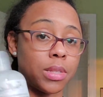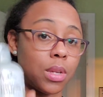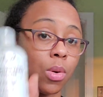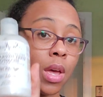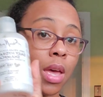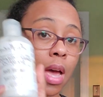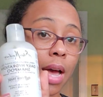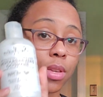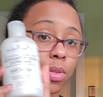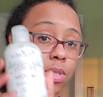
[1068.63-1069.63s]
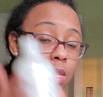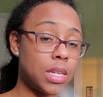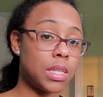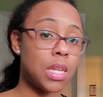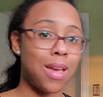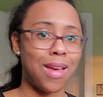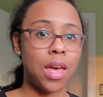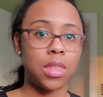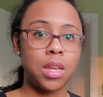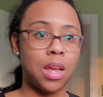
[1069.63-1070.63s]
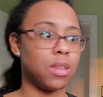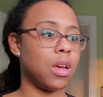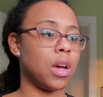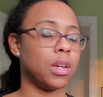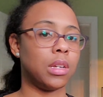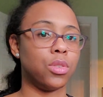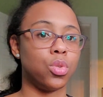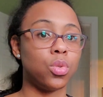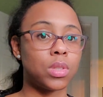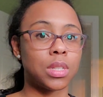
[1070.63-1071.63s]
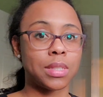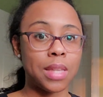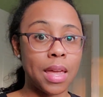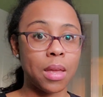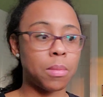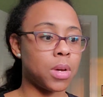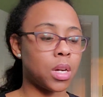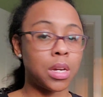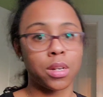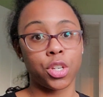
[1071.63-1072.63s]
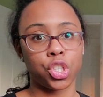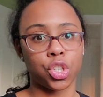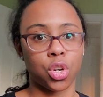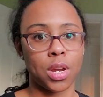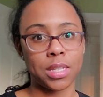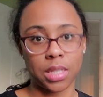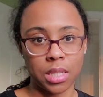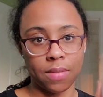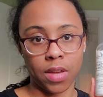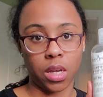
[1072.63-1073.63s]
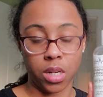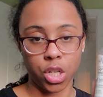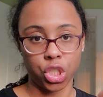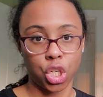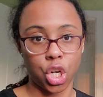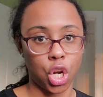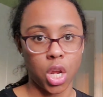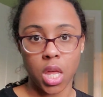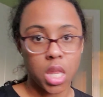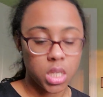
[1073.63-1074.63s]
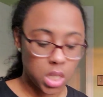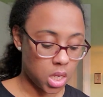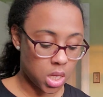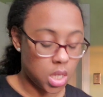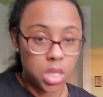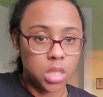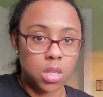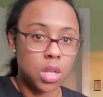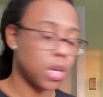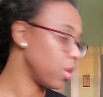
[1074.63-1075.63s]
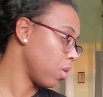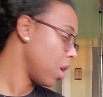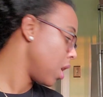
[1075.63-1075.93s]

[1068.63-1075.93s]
So I use this, and then I use the same conditioner as a leave-in conditioner. And that's it. And that's all I do.